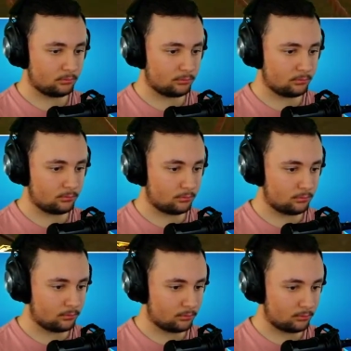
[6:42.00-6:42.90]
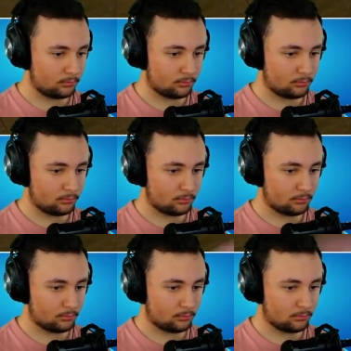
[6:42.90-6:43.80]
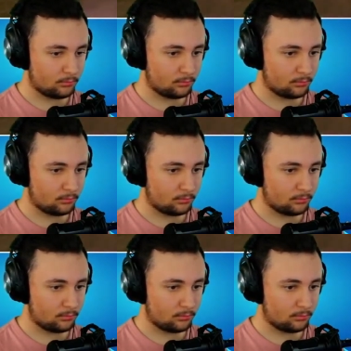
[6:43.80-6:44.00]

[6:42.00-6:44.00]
No one is speaking in this clip.